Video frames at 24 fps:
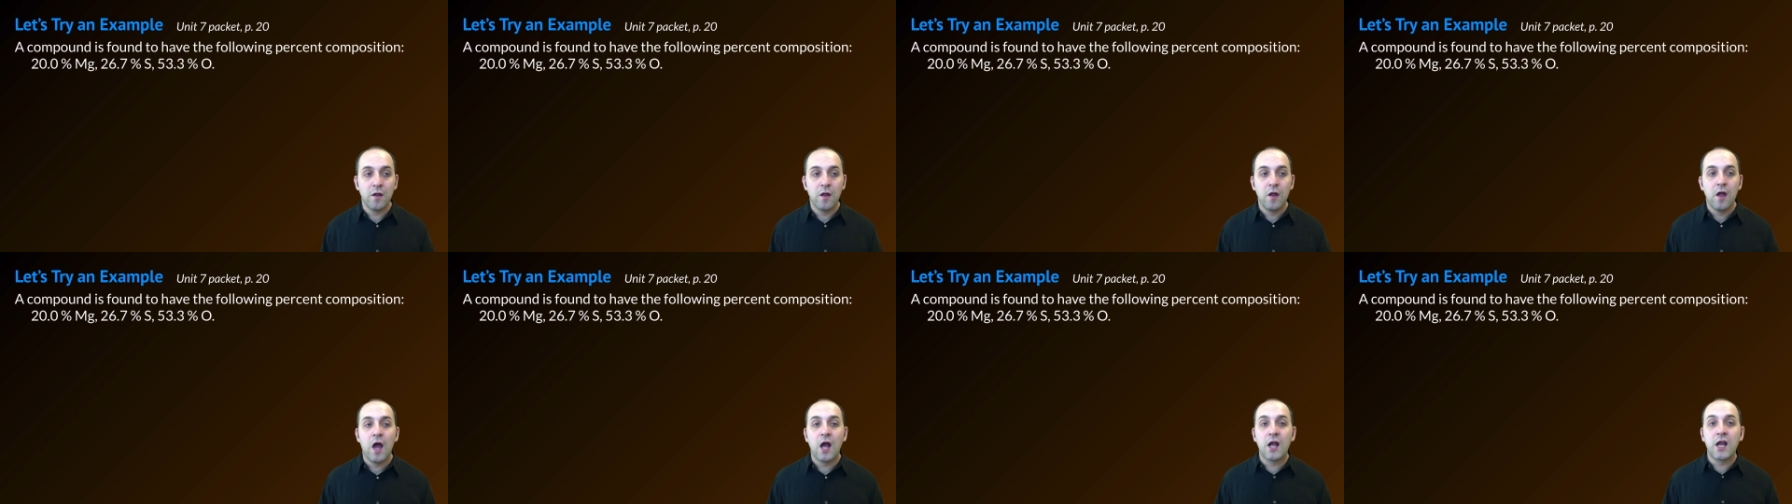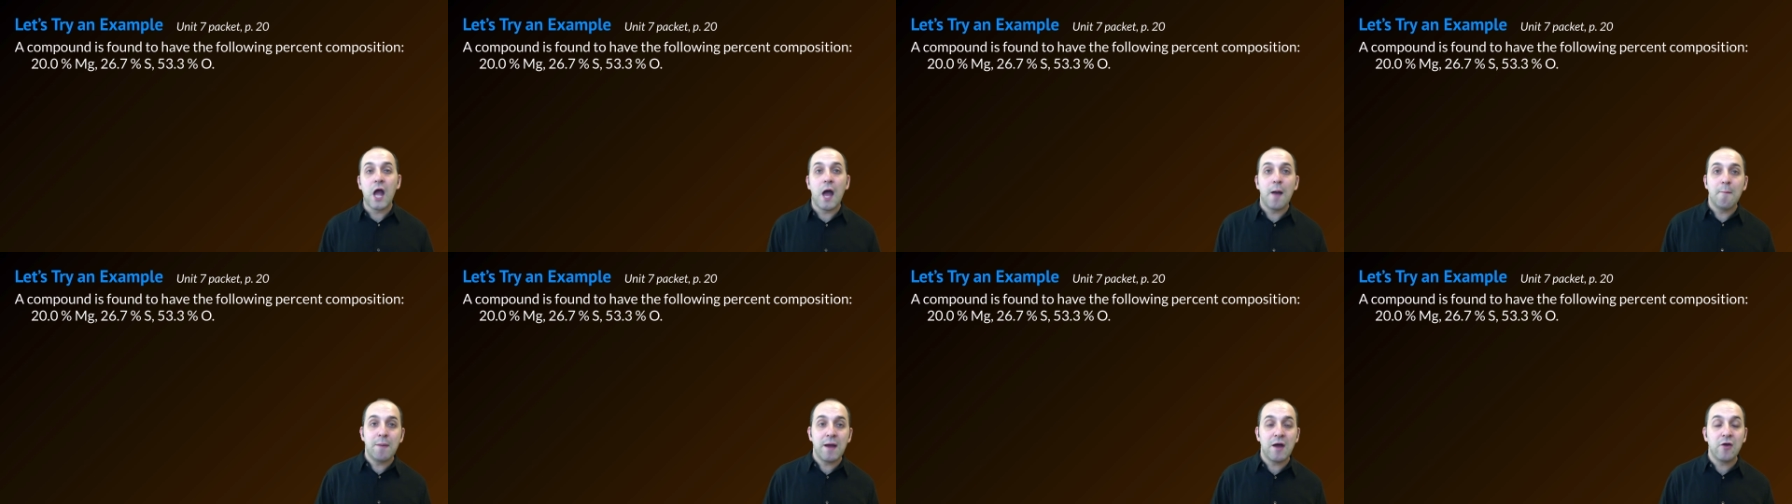A
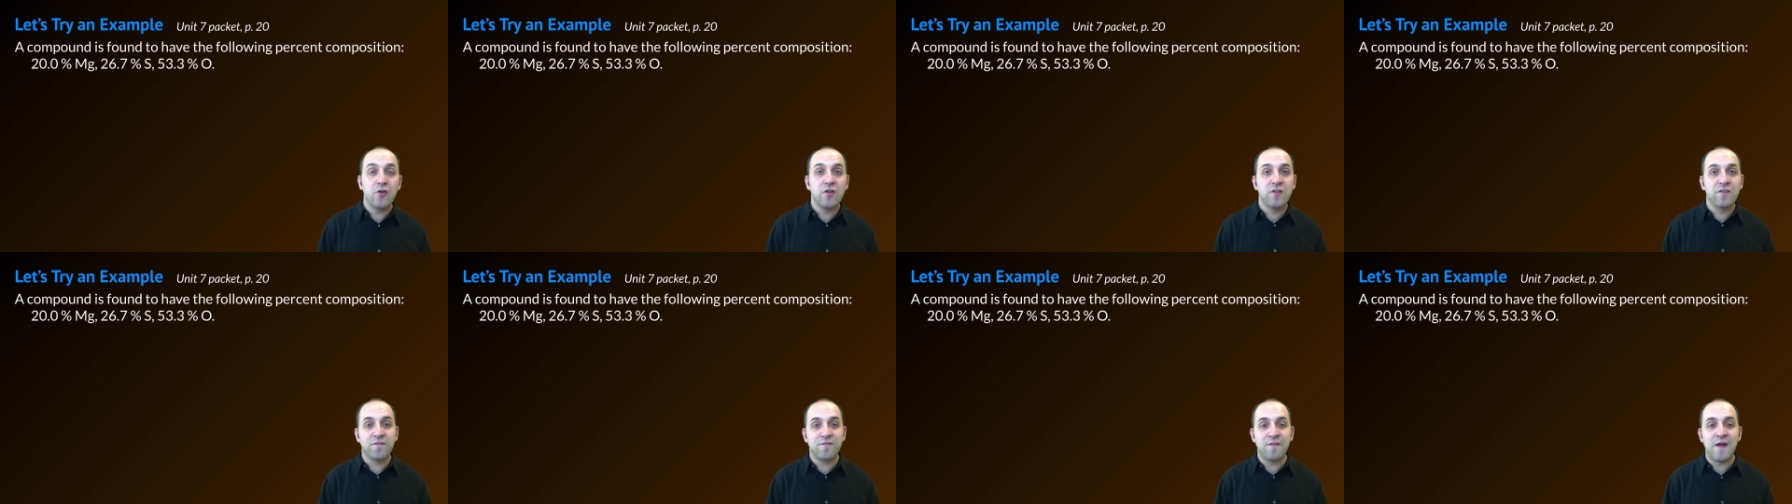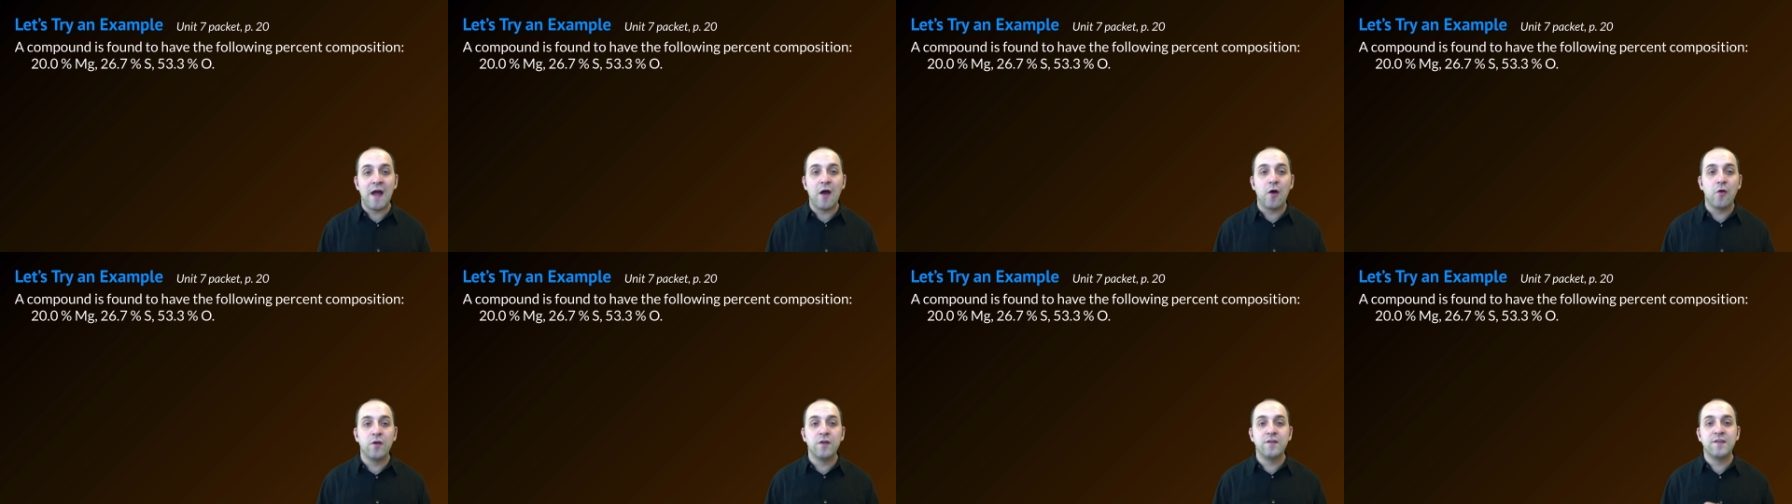compound is
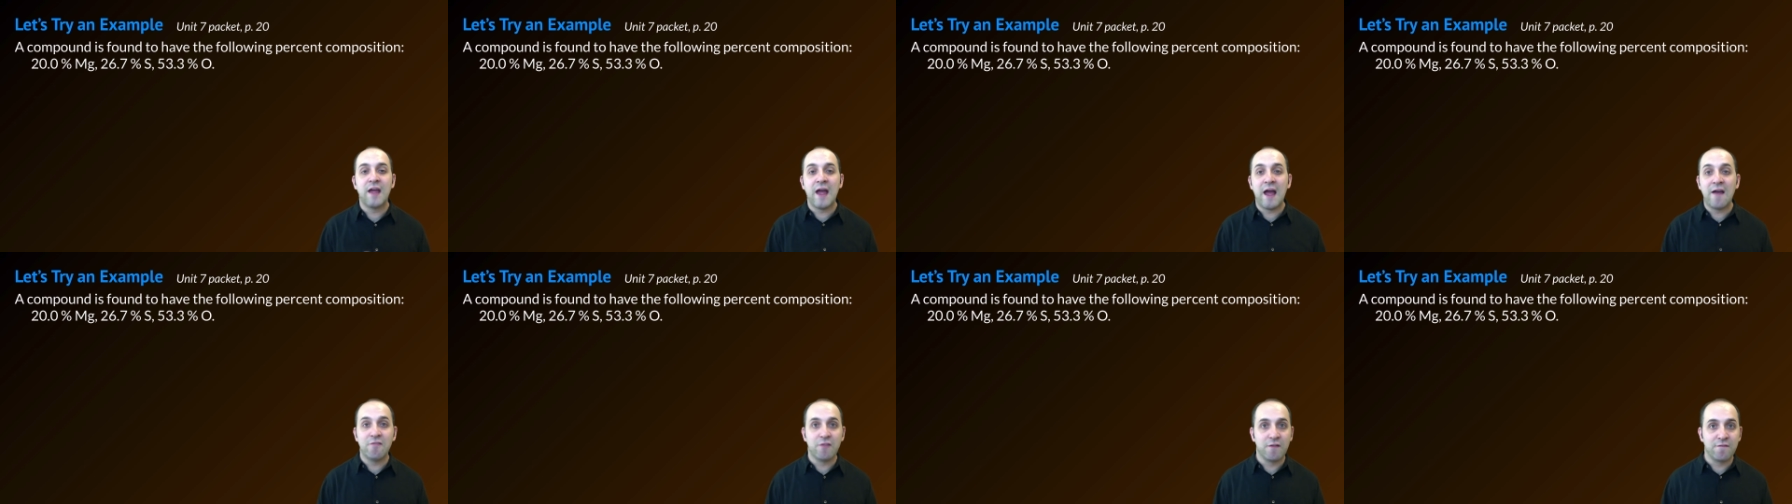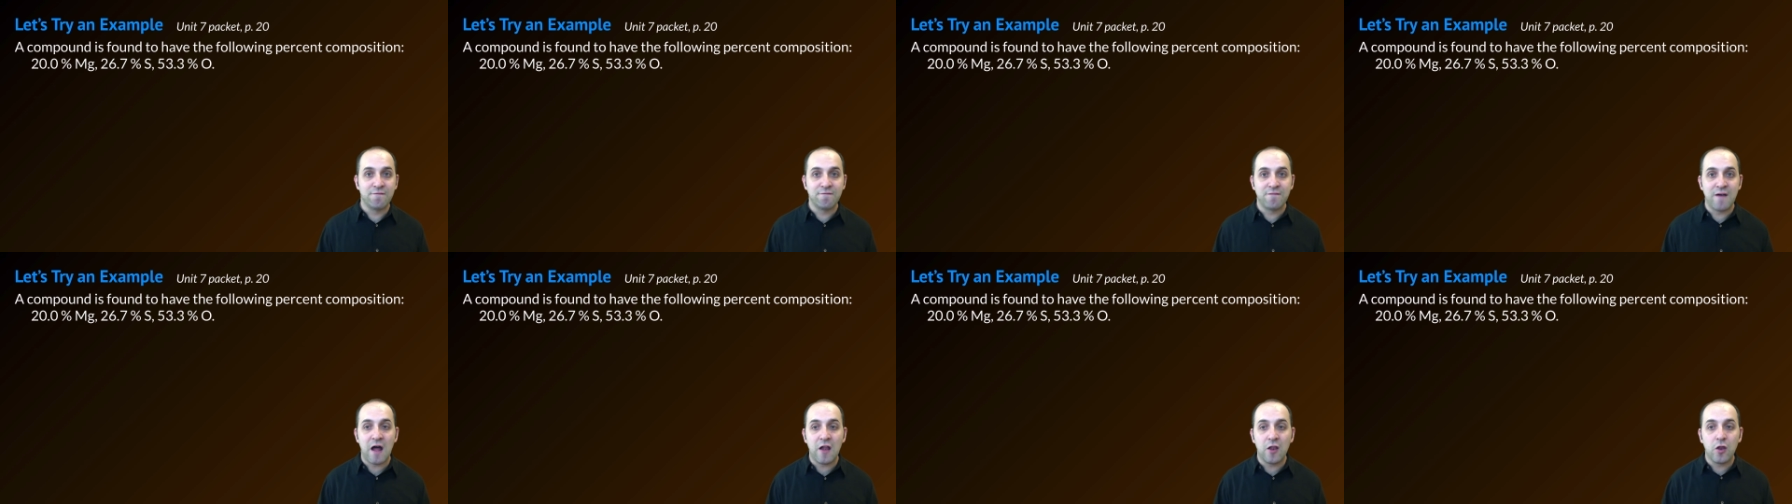found to have the
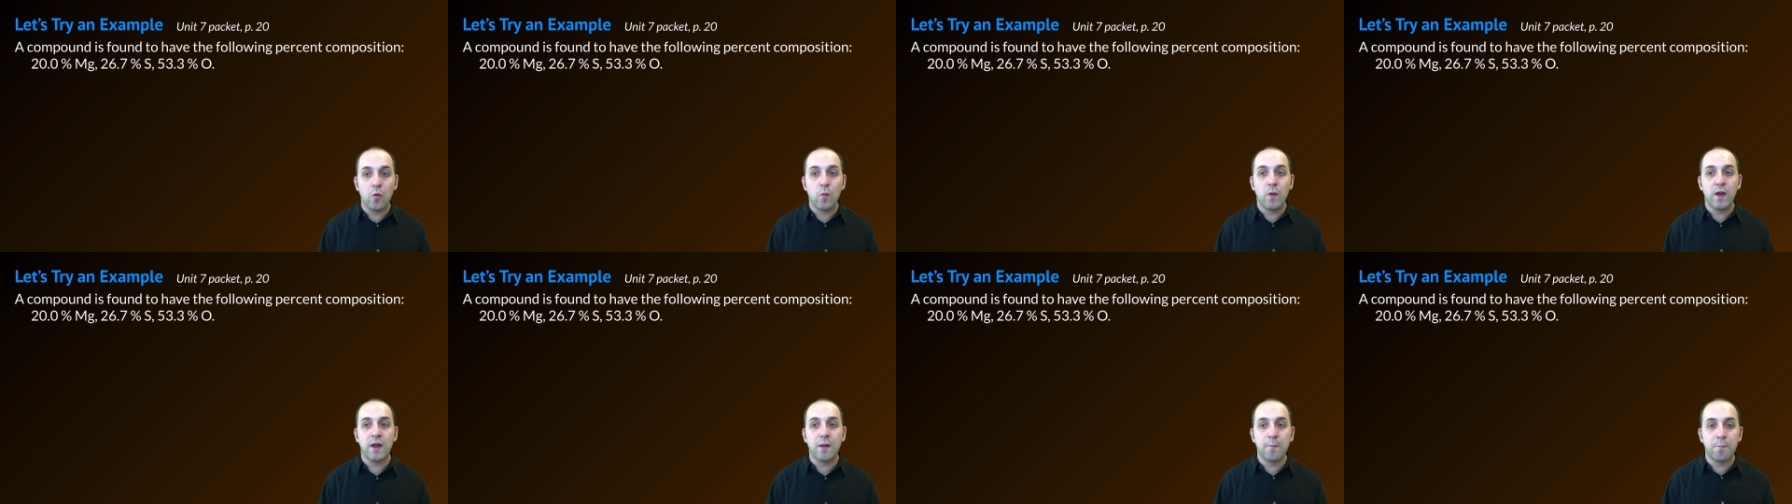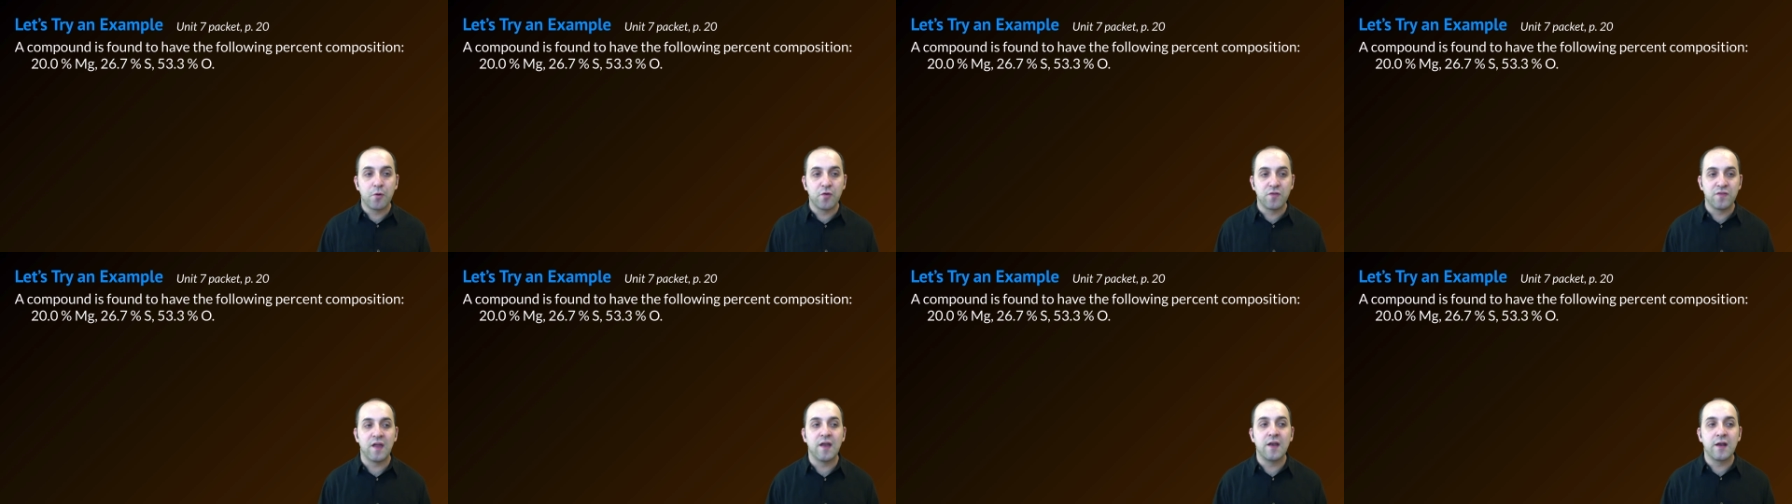following
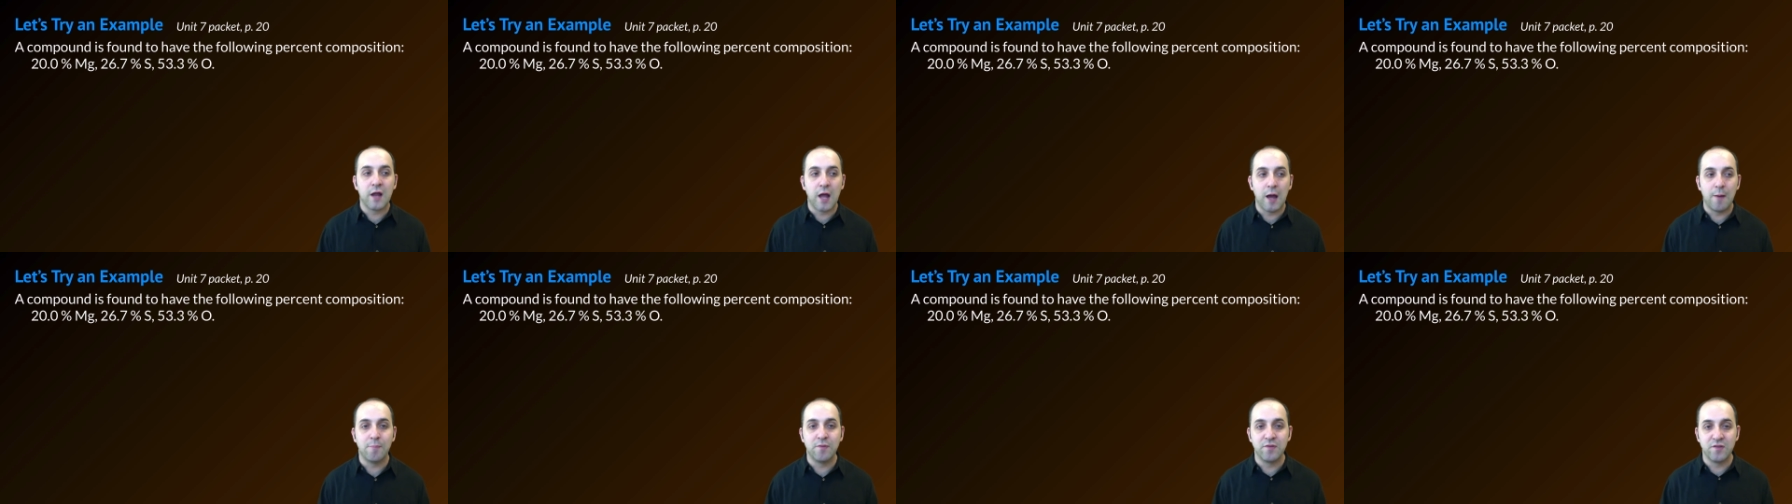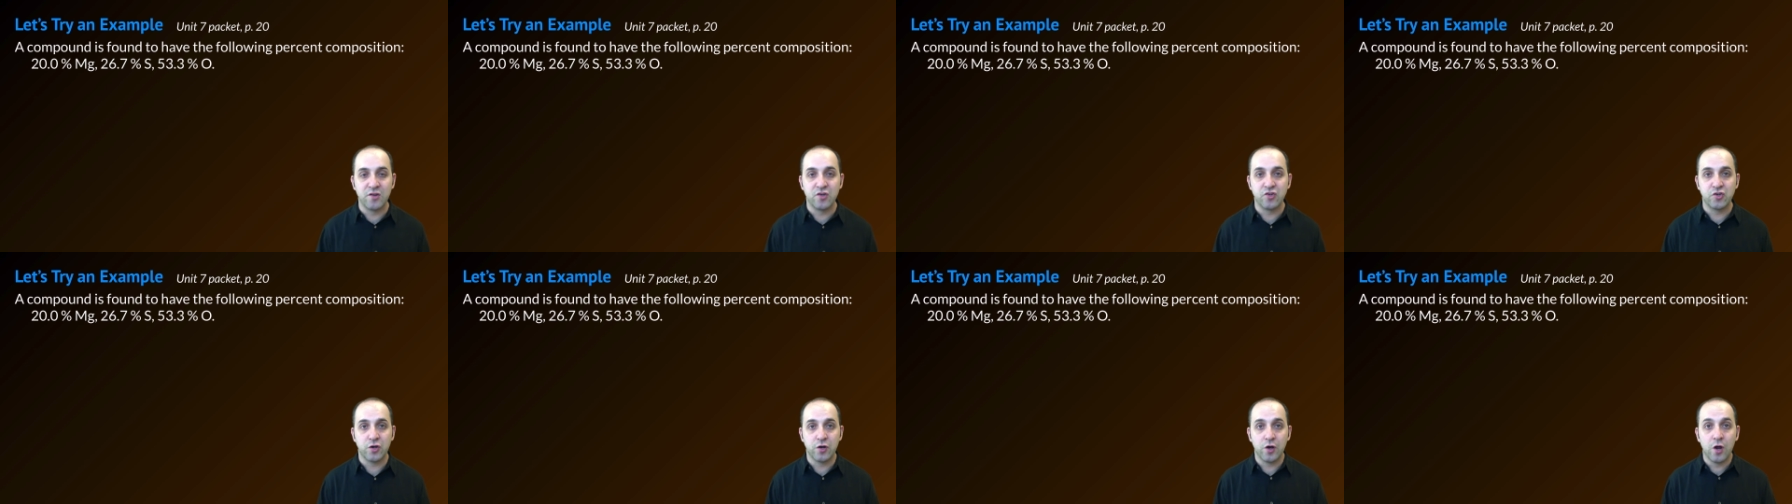percent
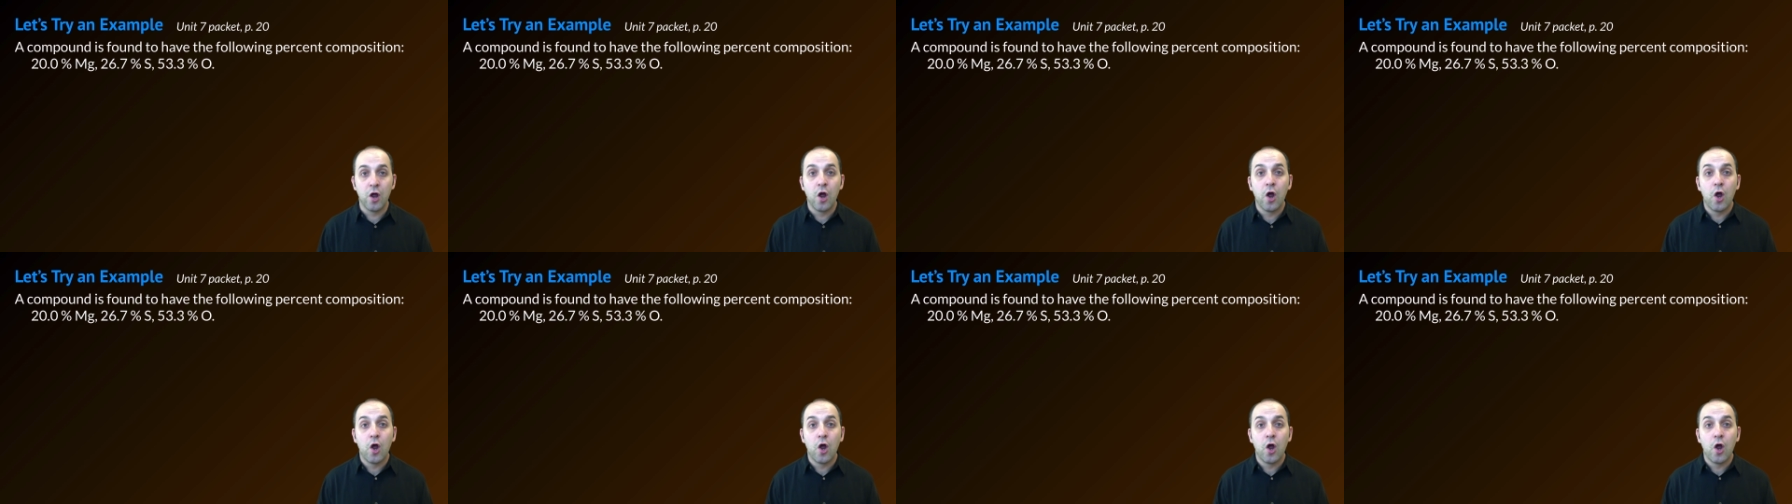composition: